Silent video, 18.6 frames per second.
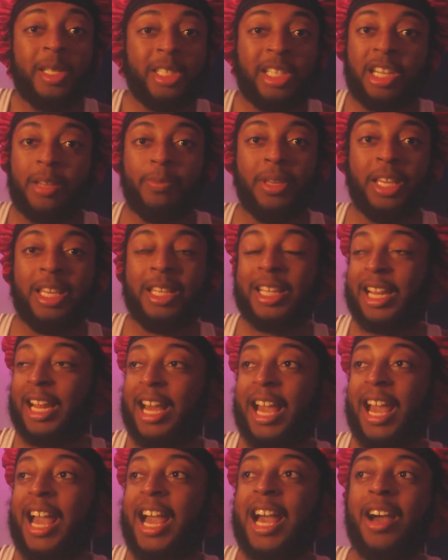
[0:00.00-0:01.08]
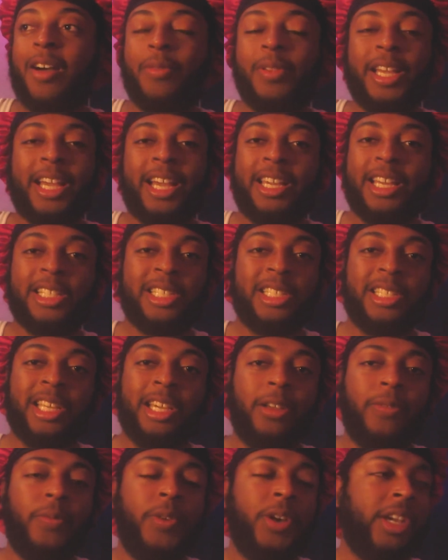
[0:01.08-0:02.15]
gonna be that I have. Like, I guess it's
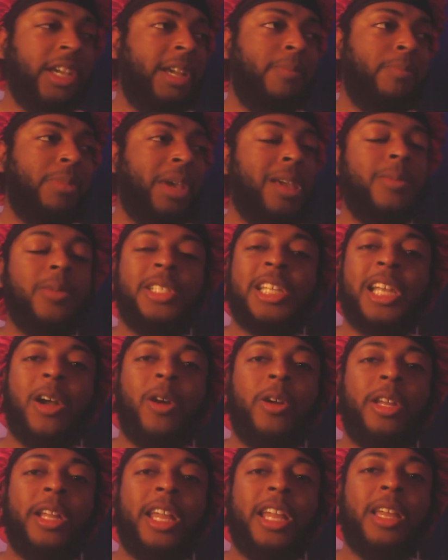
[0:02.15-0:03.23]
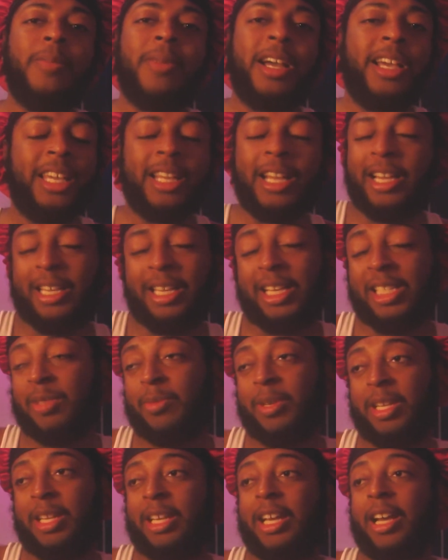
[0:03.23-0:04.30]
like a fucking baby shower game. I guess,
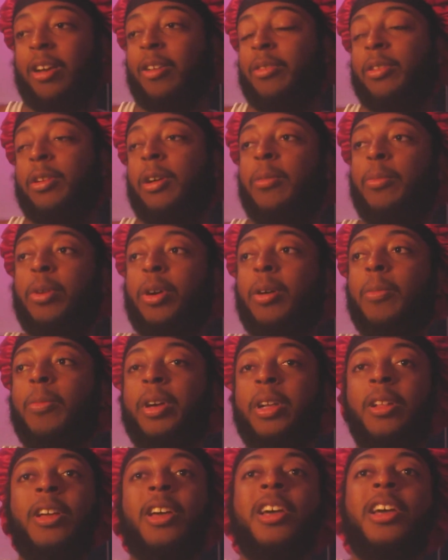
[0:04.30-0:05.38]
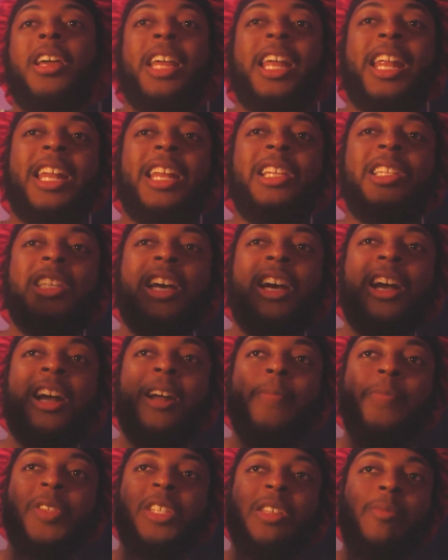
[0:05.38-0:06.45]
my nigga, I don't know, bro. But
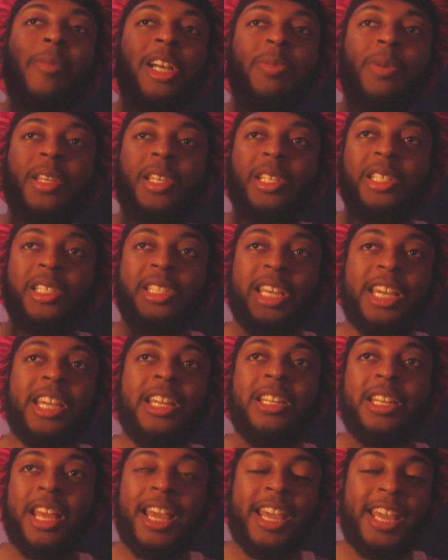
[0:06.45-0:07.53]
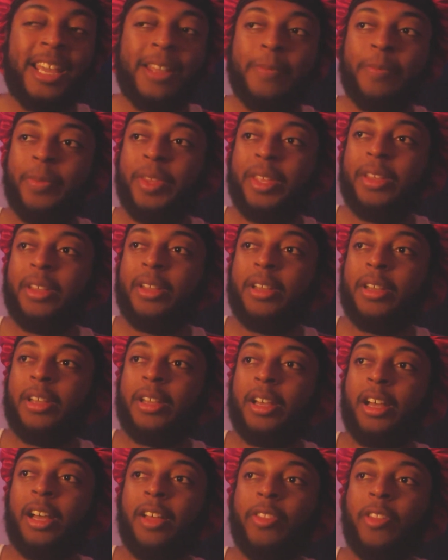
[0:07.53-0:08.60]
anytime somebody's about to say a
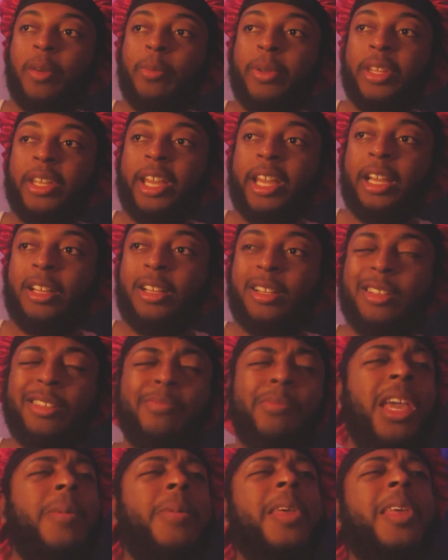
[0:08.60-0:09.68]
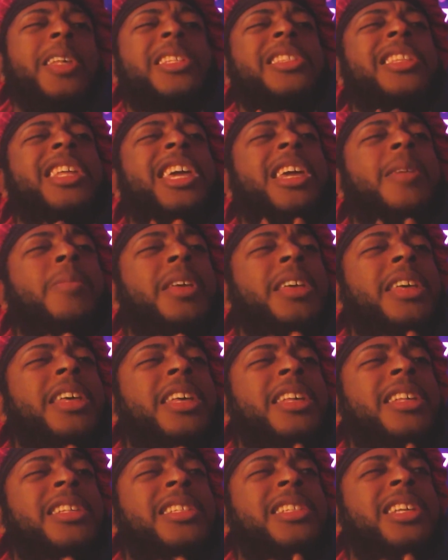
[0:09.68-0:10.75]
name, they'll be like, maybe his name
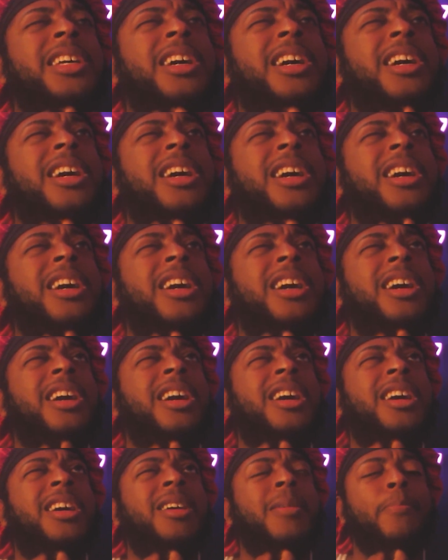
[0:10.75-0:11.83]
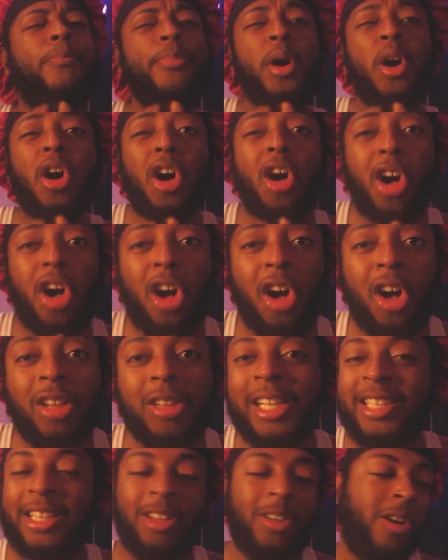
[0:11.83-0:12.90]
is Paul.
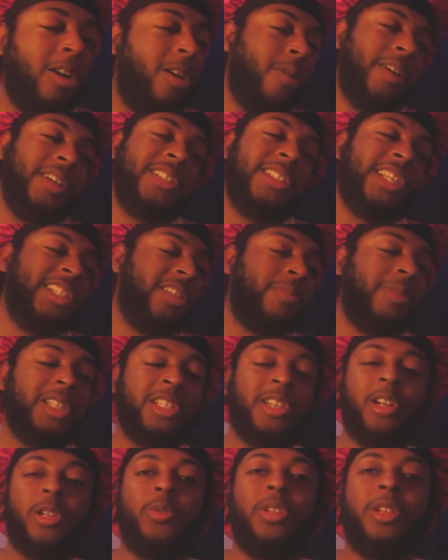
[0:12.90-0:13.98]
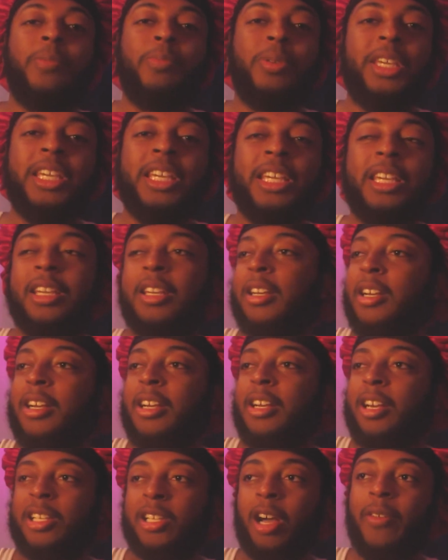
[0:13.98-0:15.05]
Like, they'll always say something that starts with a P,
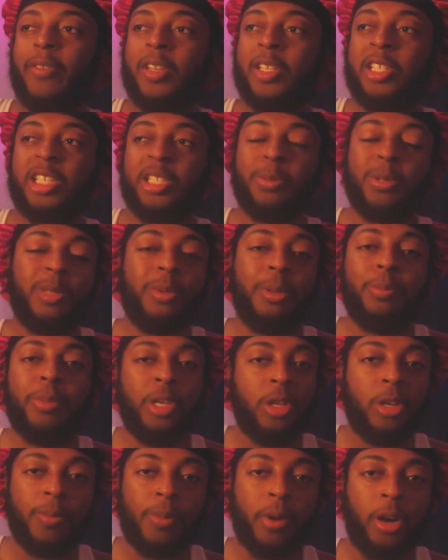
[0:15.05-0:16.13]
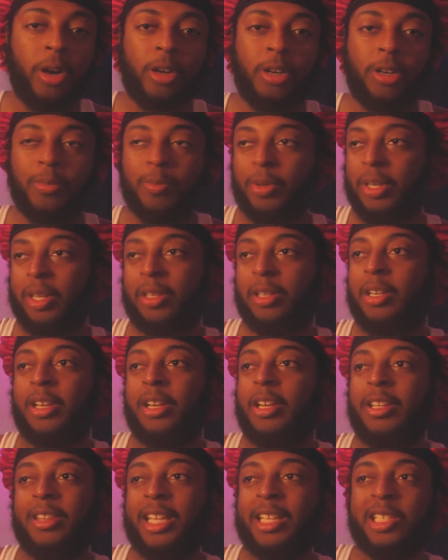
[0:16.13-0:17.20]
because obviously it's supposed to be Peter Parker, but
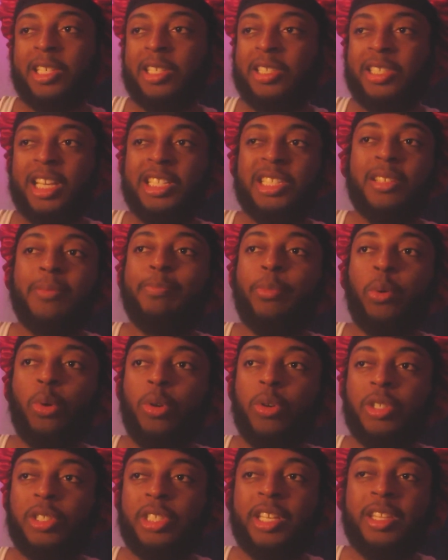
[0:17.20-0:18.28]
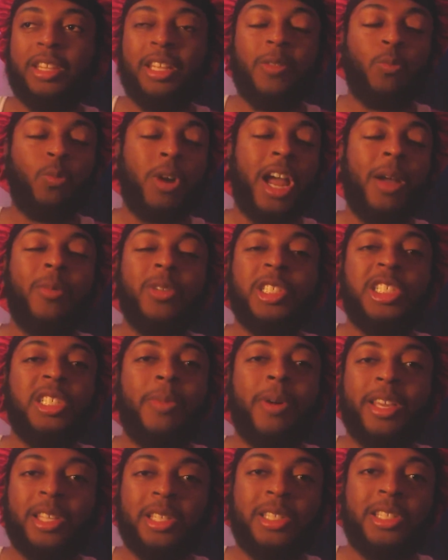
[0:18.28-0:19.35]
they just say some bullshit. And then right when she's
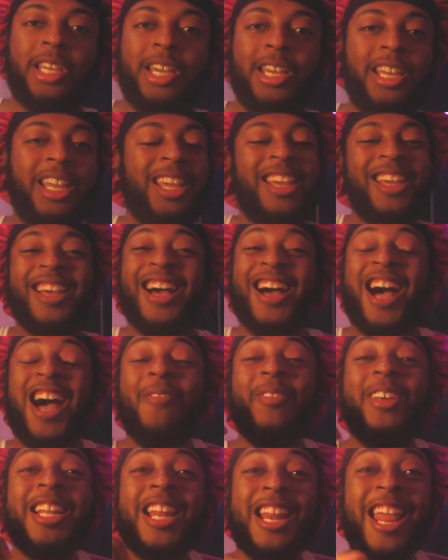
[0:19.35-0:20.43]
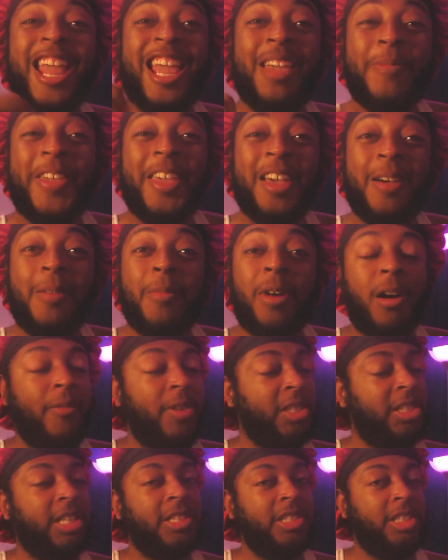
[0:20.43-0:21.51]
about to say, I'm gonna name him, all of
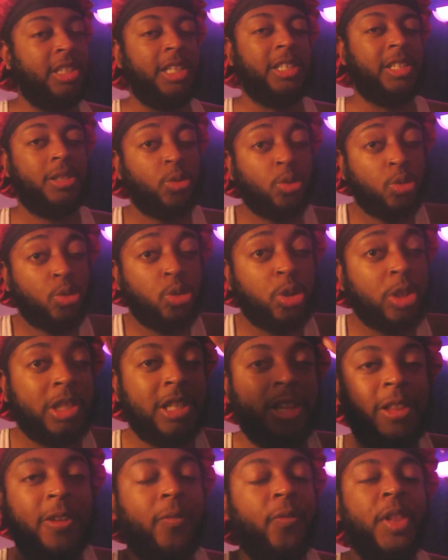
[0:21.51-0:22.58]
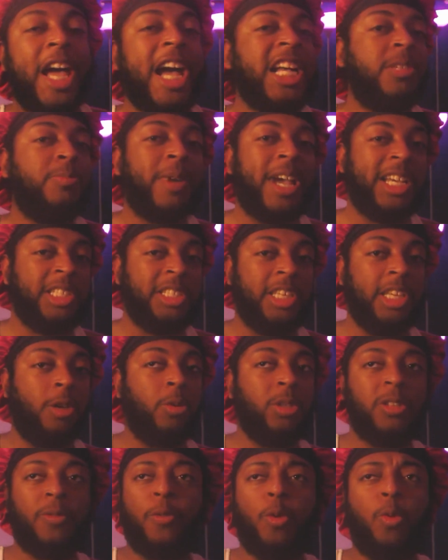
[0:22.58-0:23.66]
a sudden she does another flashback
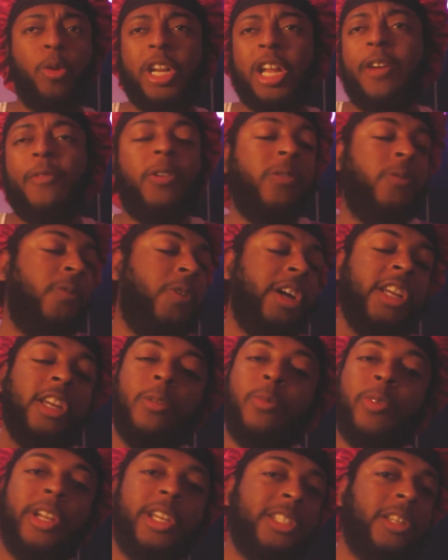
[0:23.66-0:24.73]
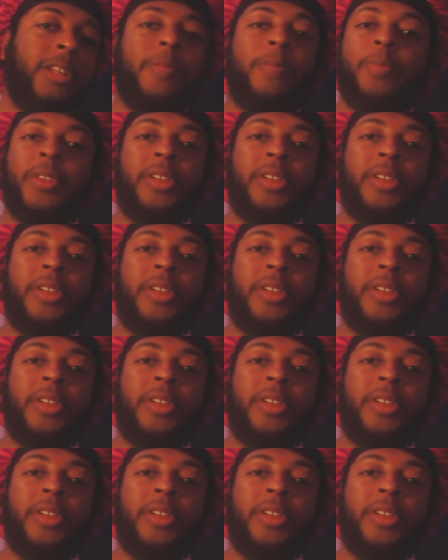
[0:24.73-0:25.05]
sequence for whatever fucking reason.